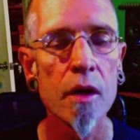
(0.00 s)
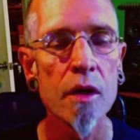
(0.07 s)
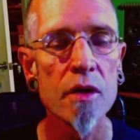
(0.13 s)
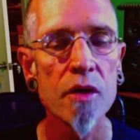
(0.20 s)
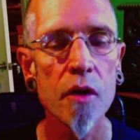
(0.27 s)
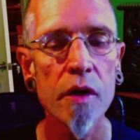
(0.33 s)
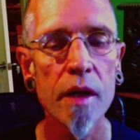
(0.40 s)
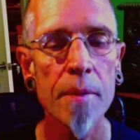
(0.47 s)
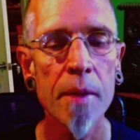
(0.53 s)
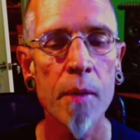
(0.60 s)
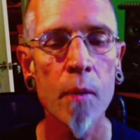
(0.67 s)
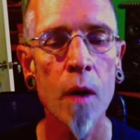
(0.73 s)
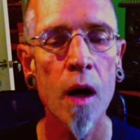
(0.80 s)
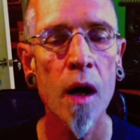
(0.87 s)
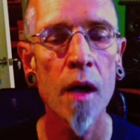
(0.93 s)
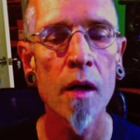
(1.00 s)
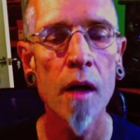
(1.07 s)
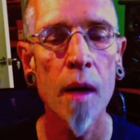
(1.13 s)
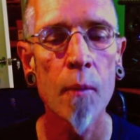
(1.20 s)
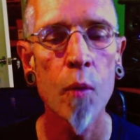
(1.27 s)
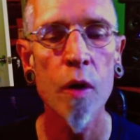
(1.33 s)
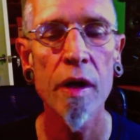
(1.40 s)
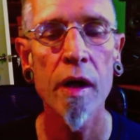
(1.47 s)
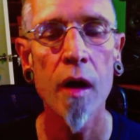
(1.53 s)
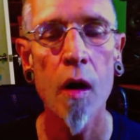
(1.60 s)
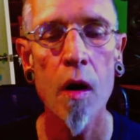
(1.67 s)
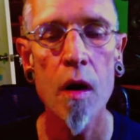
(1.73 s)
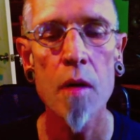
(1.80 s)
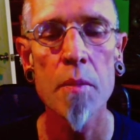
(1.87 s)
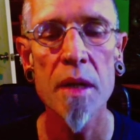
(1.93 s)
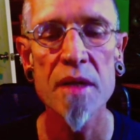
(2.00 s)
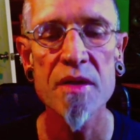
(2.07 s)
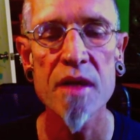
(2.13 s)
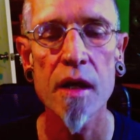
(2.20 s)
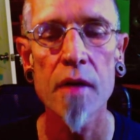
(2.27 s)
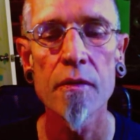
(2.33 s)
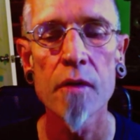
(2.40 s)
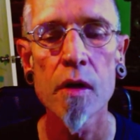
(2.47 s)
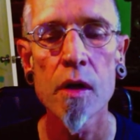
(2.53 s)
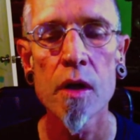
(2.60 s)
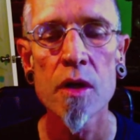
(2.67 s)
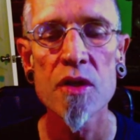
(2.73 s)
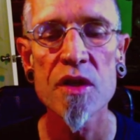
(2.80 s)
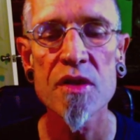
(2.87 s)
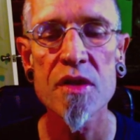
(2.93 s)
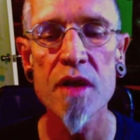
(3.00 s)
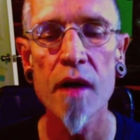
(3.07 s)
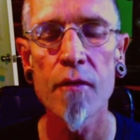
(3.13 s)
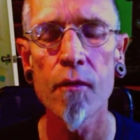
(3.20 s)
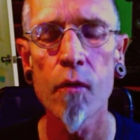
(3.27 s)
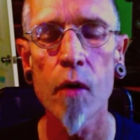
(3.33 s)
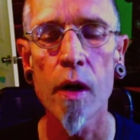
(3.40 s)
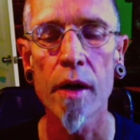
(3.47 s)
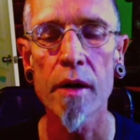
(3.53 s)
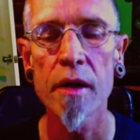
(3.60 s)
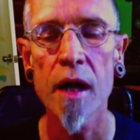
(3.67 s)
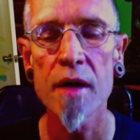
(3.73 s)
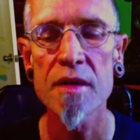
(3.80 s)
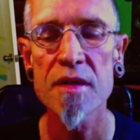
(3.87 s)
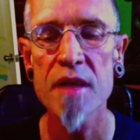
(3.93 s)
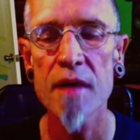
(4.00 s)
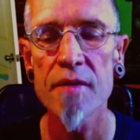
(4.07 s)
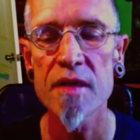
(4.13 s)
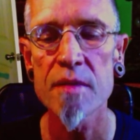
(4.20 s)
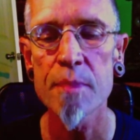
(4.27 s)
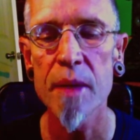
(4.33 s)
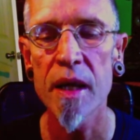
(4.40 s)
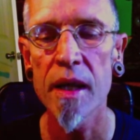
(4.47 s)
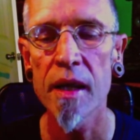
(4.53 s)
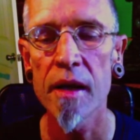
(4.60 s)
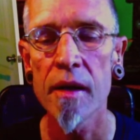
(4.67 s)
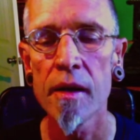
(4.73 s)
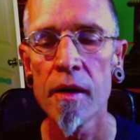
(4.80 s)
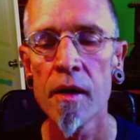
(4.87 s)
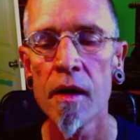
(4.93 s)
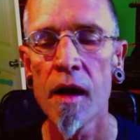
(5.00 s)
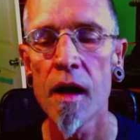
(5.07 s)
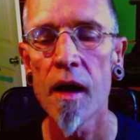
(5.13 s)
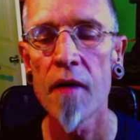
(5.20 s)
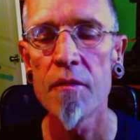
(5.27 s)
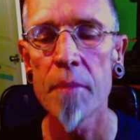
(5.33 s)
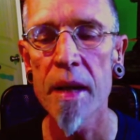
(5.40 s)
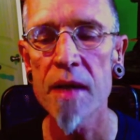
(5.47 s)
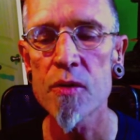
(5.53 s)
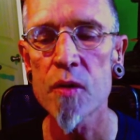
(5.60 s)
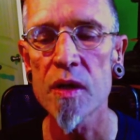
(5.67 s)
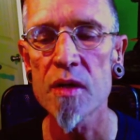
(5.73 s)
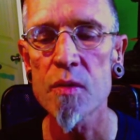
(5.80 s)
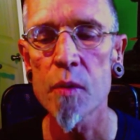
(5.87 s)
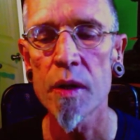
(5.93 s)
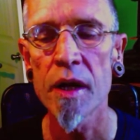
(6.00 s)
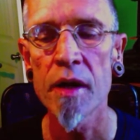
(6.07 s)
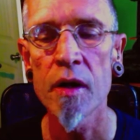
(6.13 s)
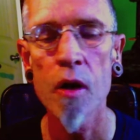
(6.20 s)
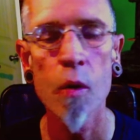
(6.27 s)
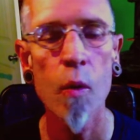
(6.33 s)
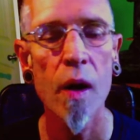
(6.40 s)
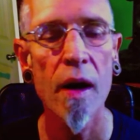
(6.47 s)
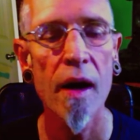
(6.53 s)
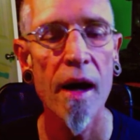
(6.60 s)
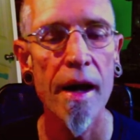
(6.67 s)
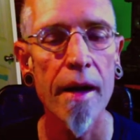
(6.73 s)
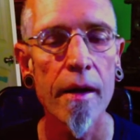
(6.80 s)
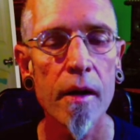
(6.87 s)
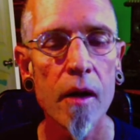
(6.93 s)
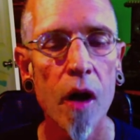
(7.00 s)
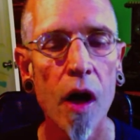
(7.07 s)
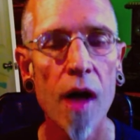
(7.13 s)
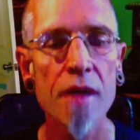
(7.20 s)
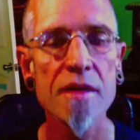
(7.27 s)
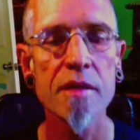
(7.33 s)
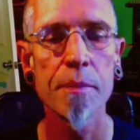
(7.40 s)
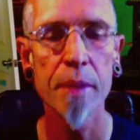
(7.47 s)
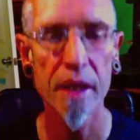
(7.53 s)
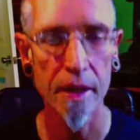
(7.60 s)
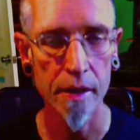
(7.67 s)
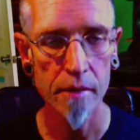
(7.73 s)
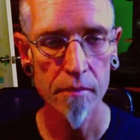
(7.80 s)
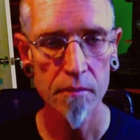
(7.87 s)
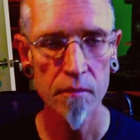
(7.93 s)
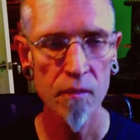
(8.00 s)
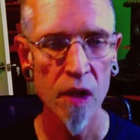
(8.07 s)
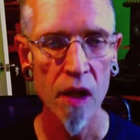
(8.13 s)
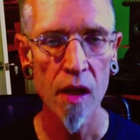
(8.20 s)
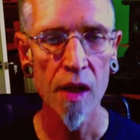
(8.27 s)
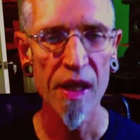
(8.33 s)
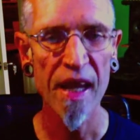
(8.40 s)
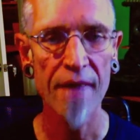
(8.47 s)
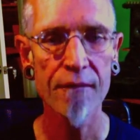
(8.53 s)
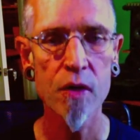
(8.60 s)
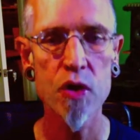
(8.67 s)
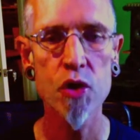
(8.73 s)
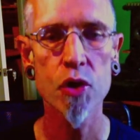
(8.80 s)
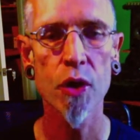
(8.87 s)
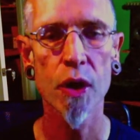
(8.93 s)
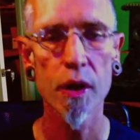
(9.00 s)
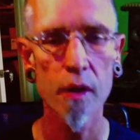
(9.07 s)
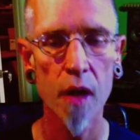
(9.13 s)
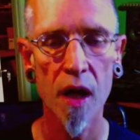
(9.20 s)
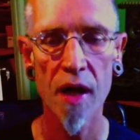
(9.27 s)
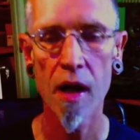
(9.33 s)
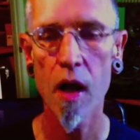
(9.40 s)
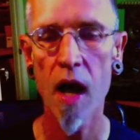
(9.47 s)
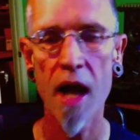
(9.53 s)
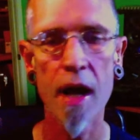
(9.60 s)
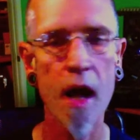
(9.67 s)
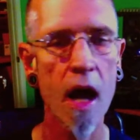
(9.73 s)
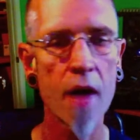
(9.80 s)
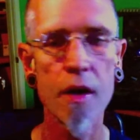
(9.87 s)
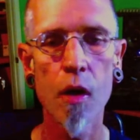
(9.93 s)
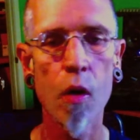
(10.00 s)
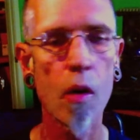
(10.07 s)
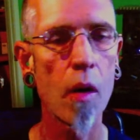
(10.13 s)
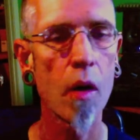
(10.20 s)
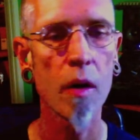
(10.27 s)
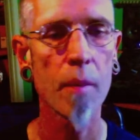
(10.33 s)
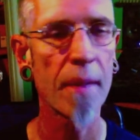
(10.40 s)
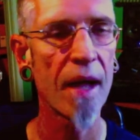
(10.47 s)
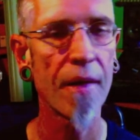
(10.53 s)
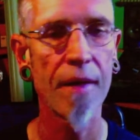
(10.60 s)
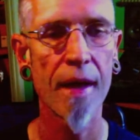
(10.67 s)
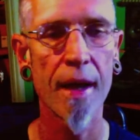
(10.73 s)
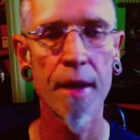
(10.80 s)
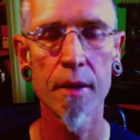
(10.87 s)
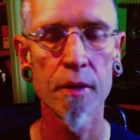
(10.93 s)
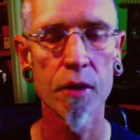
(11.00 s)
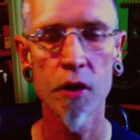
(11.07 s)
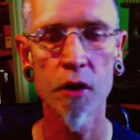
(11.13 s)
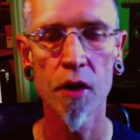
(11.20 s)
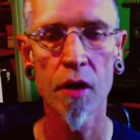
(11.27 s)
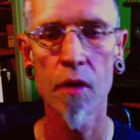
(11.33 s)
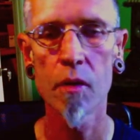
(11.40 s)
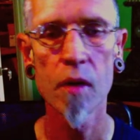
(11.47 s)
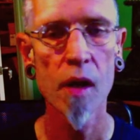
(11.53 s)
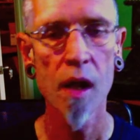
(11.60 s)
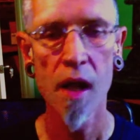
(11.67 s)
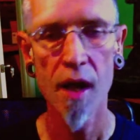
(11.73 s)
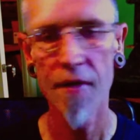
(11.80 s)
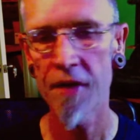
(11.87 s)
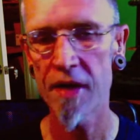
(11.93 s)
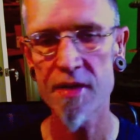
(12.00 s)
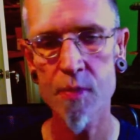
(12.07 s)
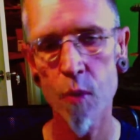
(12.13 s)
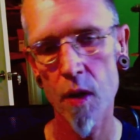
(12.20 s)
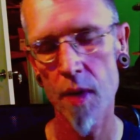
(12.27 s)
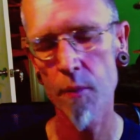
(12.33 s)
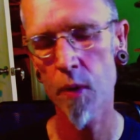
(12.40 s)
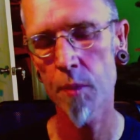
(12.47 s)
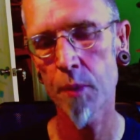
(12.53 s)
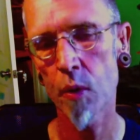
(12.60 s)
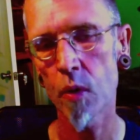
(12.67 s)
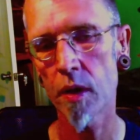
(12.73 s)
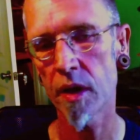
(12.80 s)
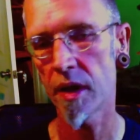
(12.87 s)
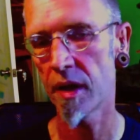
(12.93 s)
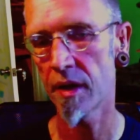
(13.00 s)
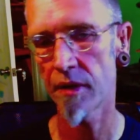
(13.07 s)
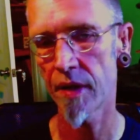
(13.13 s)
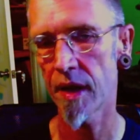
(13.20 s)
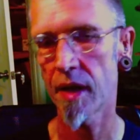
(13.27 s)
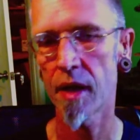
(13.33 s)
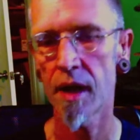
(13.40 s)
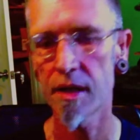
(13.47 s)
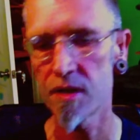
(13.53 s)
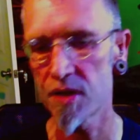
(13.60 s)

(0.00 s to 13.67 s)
Don't get me wrong, I'm working hard on myself, just tough work, not as tough as being of Matrix when I know where I ought to be. Yeah, for sure, I know all about that, you know, and that's why I'm reporting here, that I